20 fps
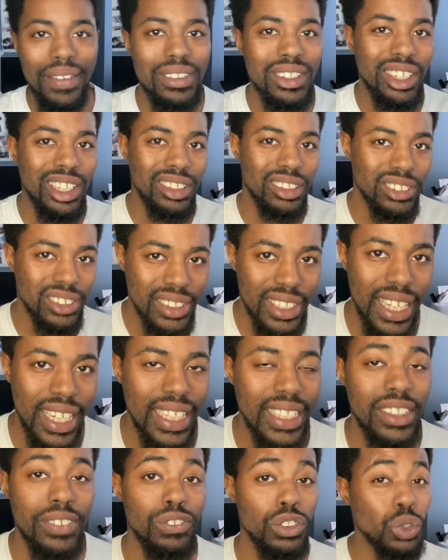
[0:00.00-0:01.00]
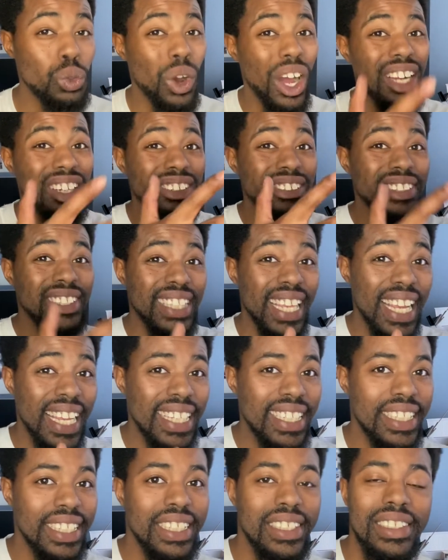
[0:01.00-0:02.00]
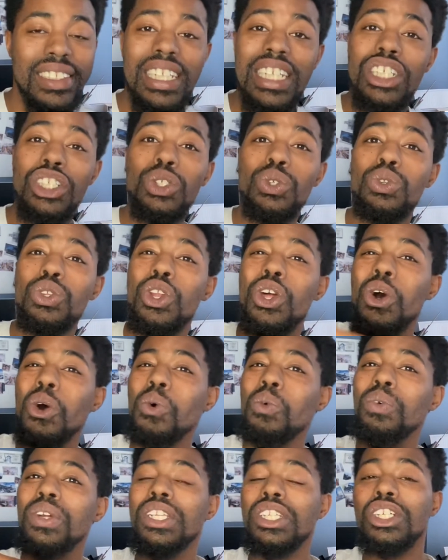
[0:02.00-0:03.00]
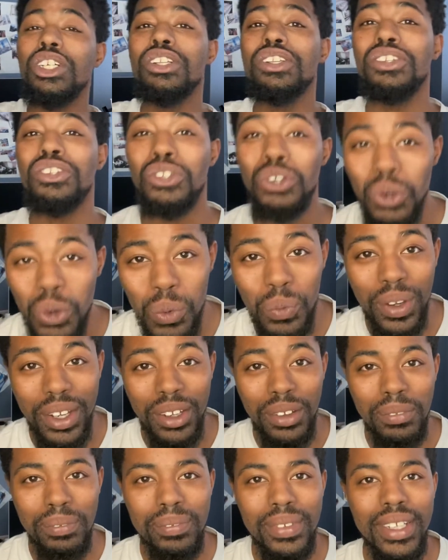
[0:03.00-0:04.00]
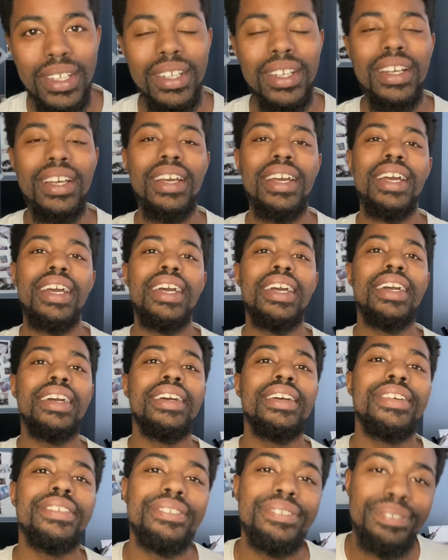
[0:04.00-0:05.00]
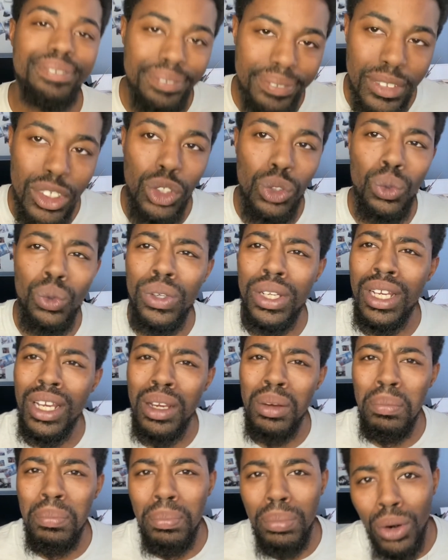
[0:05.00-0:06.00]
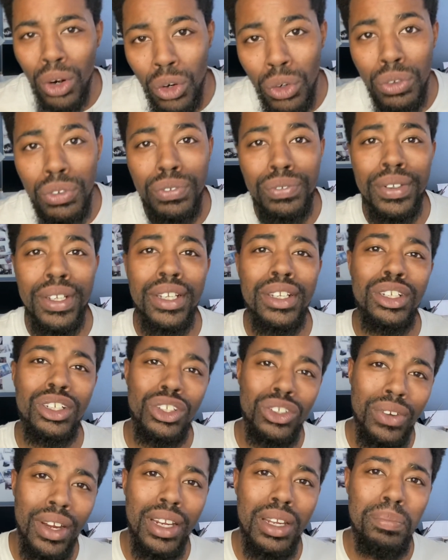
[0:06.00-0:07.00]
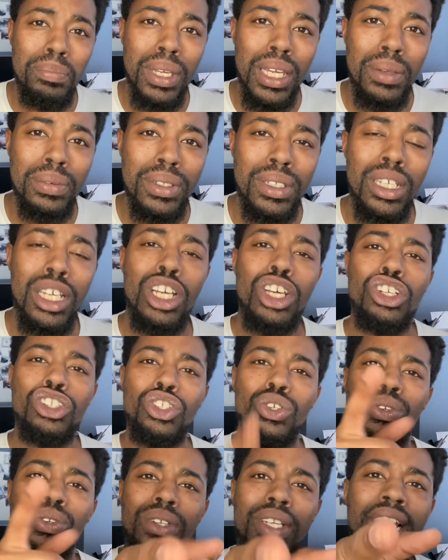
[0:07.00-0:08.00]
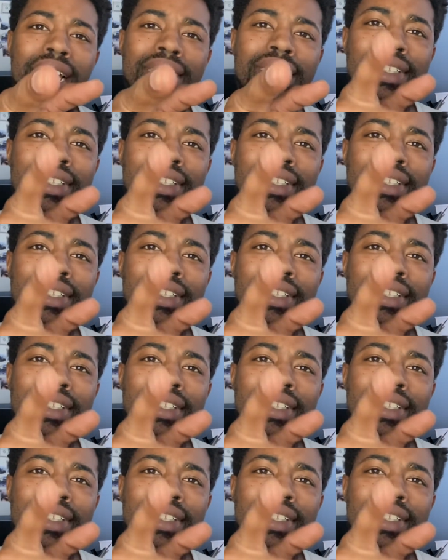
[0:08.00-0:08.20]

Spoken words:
to understand, because if you understand these and you know what to do with them, you're gonna have perfect credit, baby. So let's